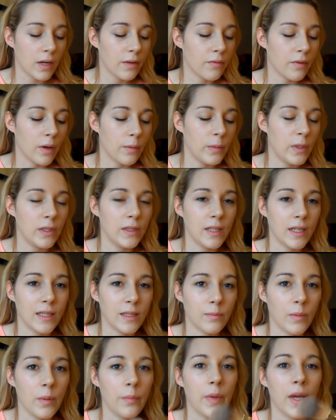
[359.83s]
whatever I'm using
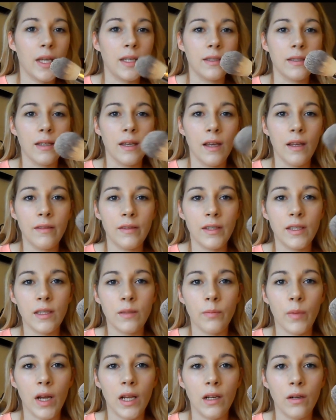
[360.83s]
as my base. And this
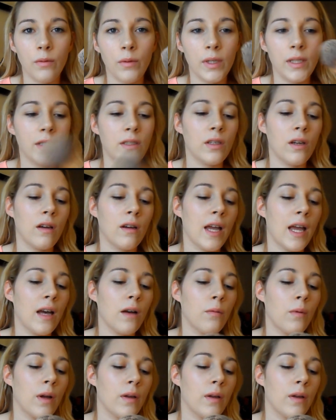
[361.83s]
is my Louise Young